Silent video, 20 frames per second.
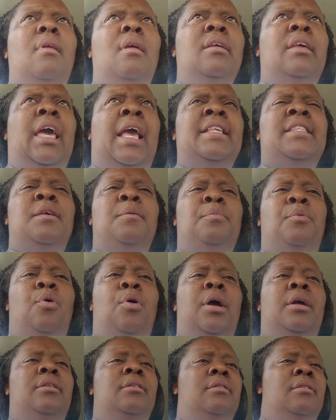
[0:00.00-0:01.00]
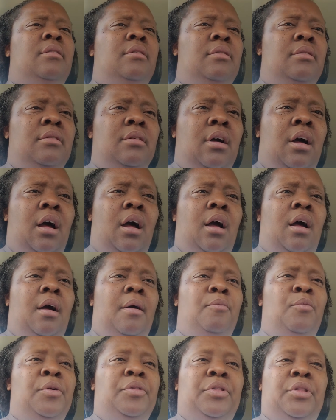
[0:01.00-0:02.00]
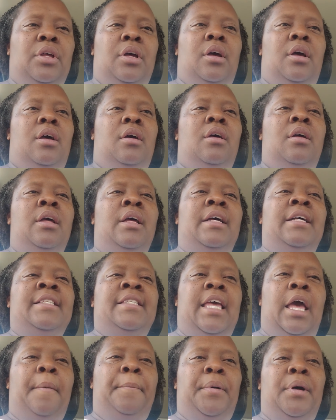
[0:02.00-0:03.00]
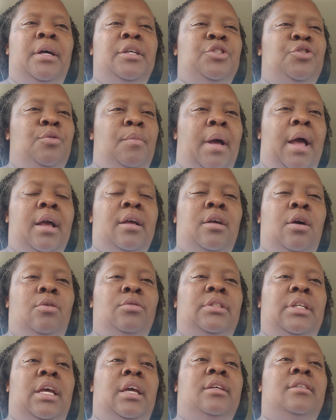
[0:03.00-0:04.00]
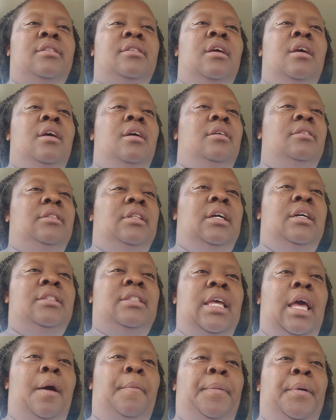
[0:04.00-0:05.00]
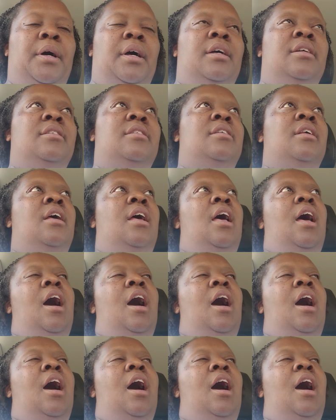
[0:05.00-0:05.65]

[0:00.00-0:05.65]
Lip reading: Case in point, with the tampons, you buy Kotex, the tampons.